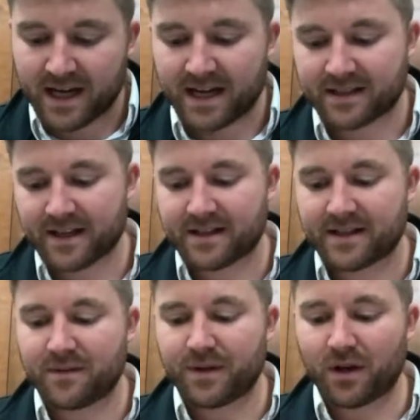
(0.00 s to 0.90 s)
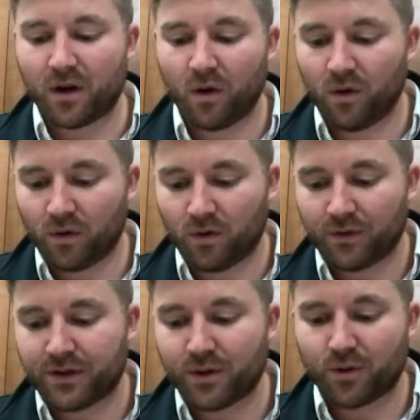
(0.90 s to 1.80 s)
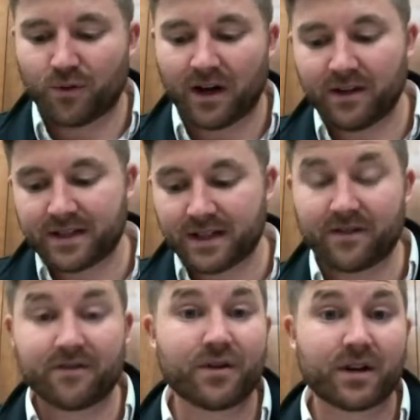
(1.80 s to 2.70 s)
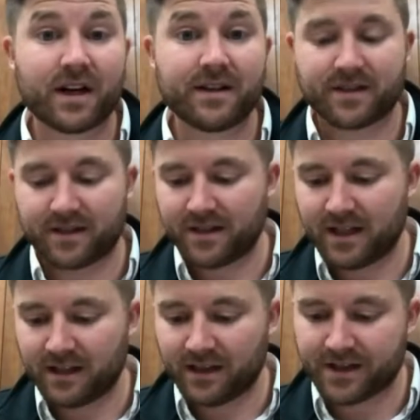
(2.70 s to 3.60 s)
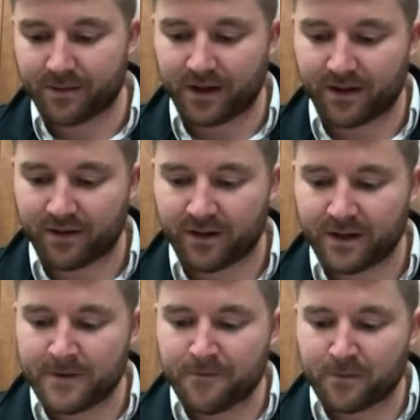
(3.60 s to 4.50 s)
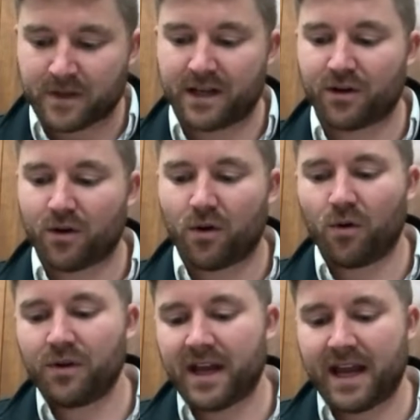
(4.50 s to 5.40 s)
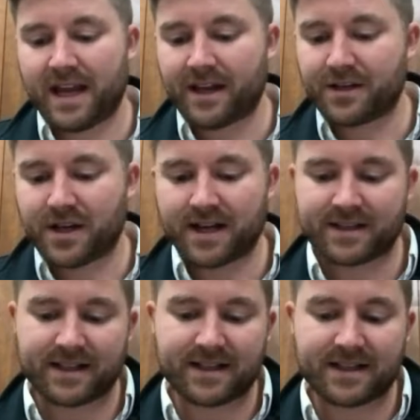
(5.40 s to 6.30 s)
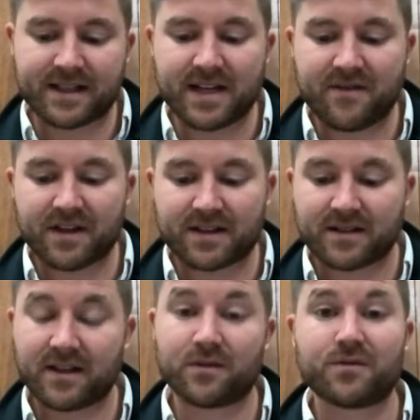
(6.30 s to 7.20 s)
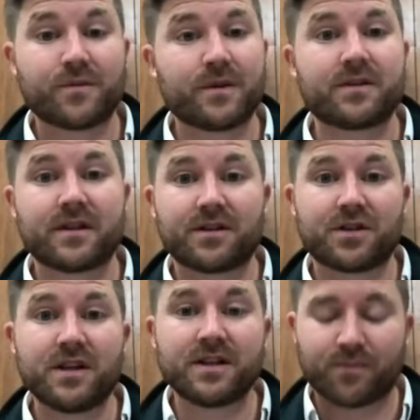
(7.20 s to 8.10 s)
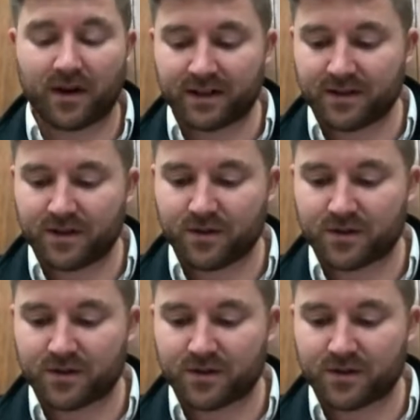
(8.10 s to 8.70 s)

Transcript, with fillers: He says, And behold, your relative, your cousin Elizabeth, in her old age has conceived a son, which means that she is pregnant too.